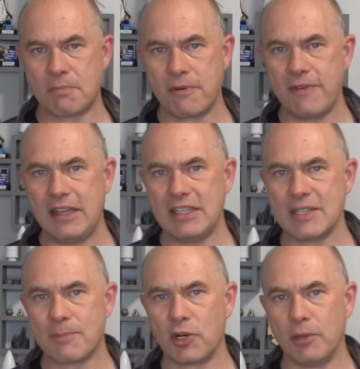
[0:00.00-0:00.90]
to prevent
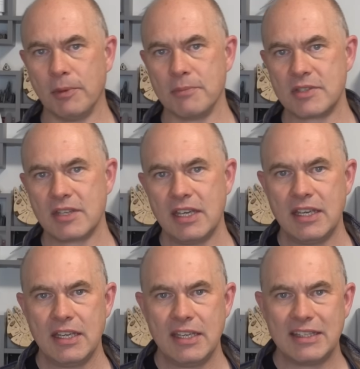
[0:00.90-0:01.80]
these problems.
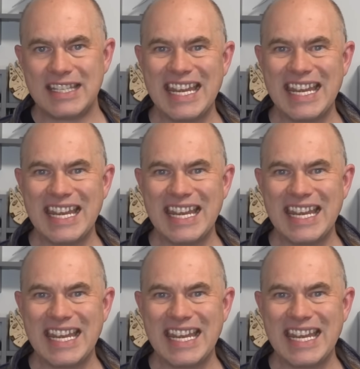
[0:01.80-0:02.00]
The